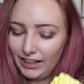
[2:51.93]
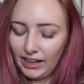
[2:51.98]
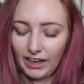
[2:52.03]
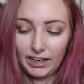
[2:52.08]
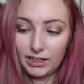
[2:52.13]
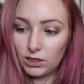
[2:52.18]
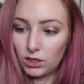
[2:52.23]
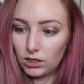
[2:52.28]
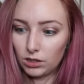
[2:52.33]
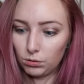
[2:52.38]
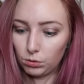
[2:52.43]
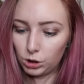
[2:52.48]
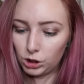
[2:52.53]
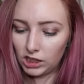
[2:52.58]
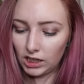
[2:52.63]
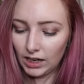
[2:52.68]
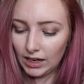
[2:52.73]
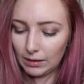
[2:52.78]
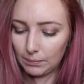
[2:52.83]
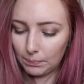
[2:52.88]
And so
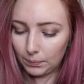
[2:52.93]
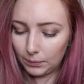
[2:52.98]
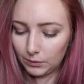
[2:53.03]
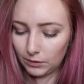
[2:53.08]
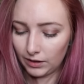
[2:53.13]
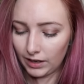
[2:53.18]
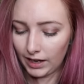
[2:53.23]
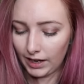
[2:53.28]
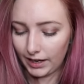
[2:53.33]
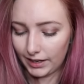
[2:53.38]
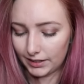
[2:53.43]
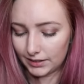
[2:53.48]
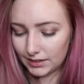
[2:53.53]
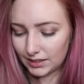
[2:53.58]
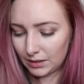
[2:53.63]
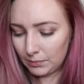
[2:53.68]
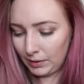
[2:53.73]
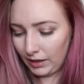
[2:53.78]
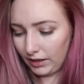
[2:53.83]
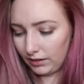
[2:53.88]
cheap, you guys,
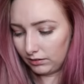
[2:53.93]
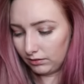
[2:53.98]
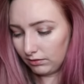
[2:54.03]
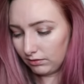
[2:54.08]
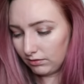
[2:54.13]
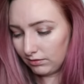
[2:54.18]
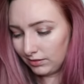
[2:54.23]
come on.